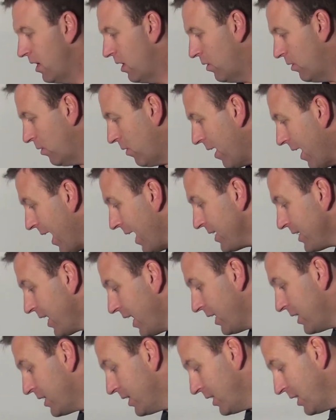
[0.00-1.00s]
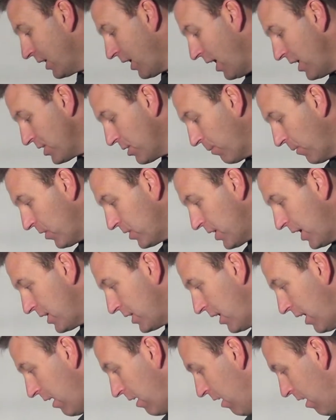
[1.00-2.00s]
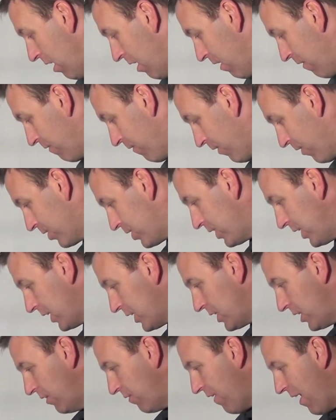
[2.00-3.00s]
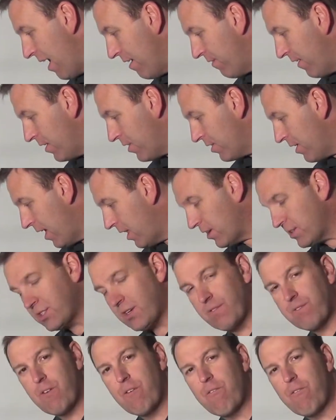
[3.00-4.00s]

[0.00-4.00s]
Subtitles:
What I say to the customers, I say for $6,500 and for